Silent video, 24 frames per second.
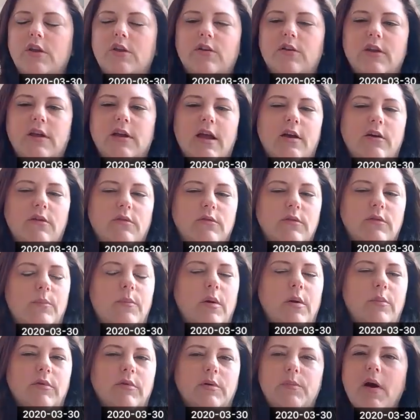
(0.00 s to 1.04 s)
figuring
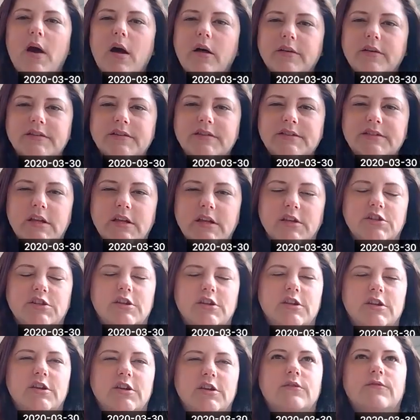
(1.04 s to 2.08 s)
out a public policy
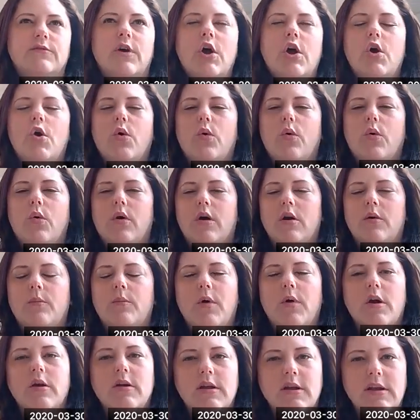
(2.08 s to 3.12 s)
initiative or
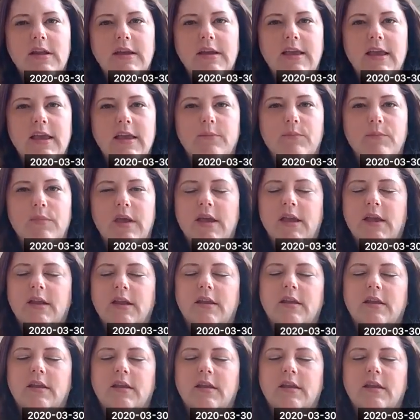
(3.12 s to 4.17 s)
a marketing
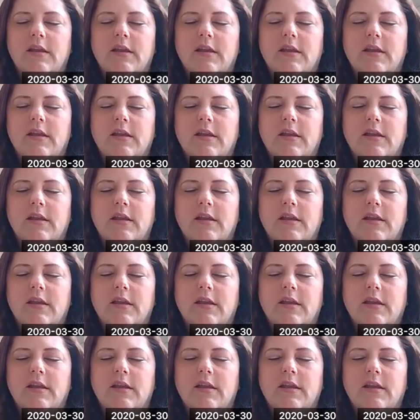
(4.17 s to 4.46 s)
campaign,